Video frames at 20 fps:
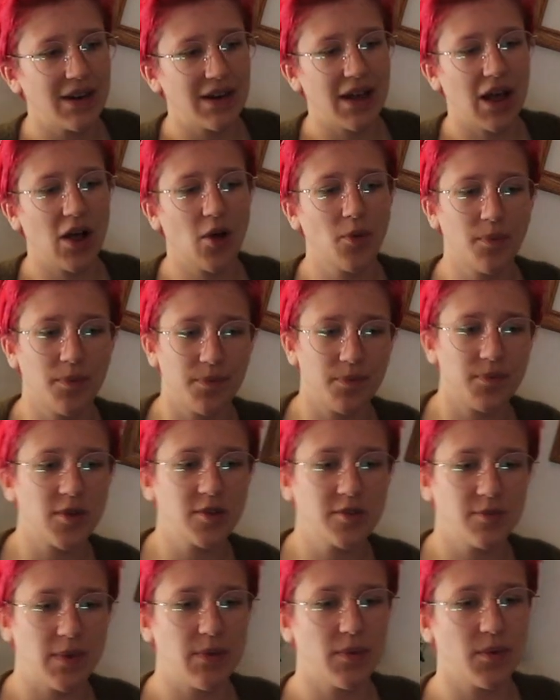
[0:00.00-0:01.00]
to help
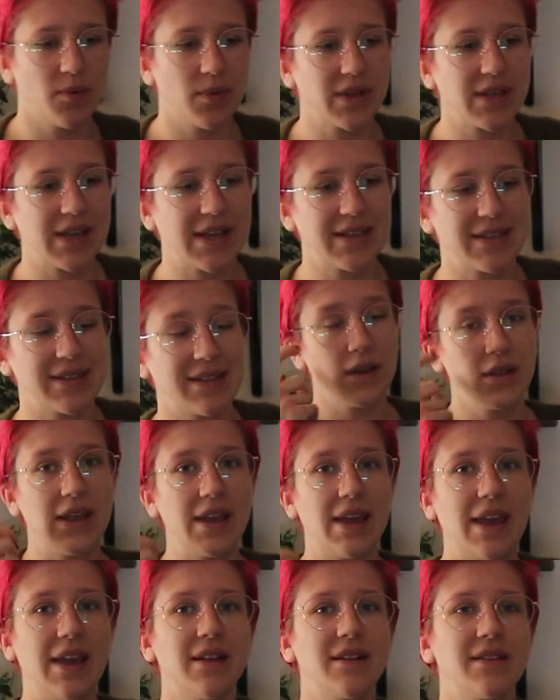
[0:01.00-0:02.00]
those people realize that
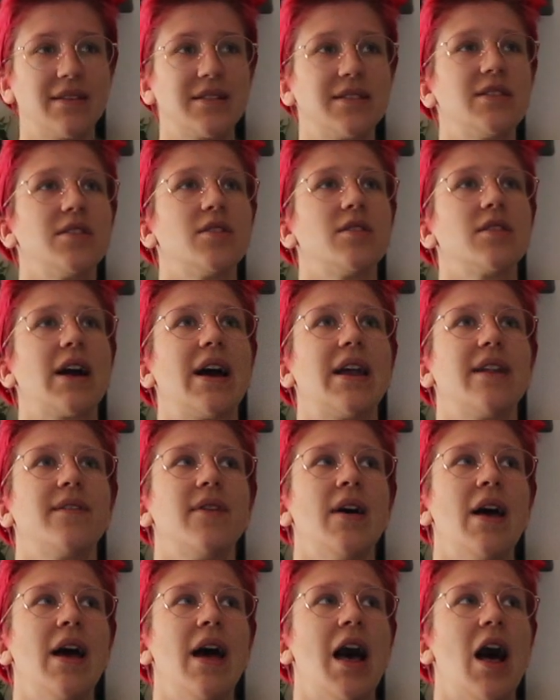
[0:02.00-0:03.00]
they can still kind
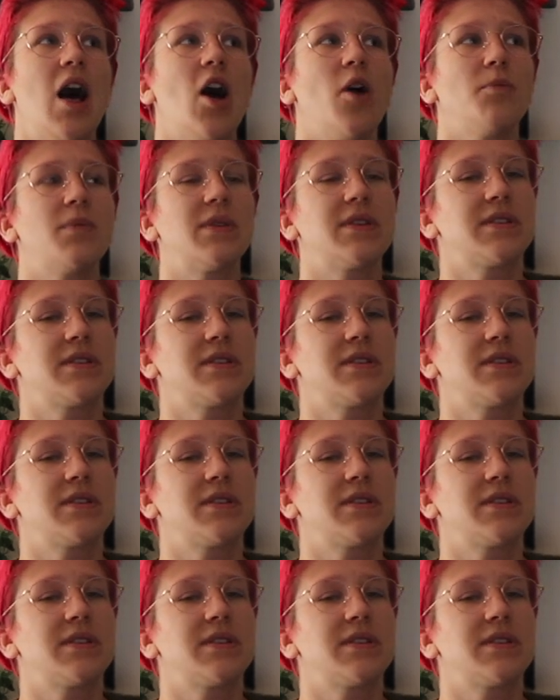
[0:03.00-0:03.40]
of help the